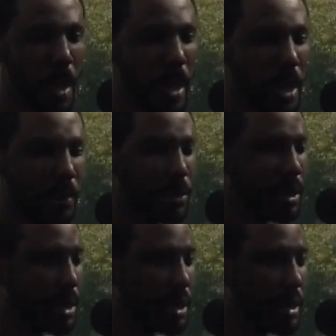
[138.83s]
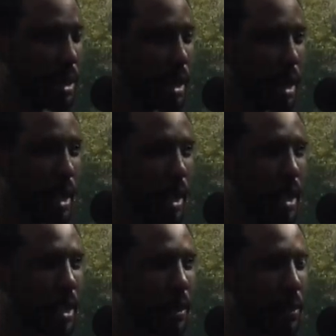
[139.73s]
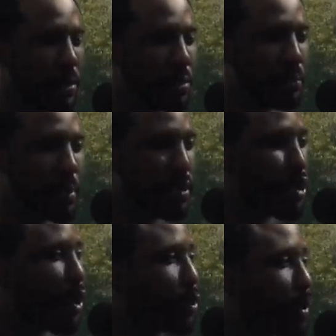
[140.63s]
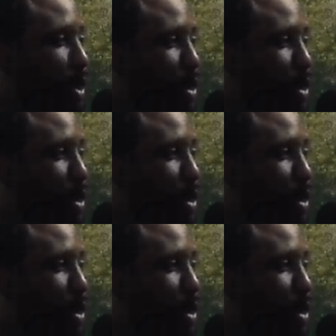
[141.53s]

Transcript: And I was still, you know, people who knows me,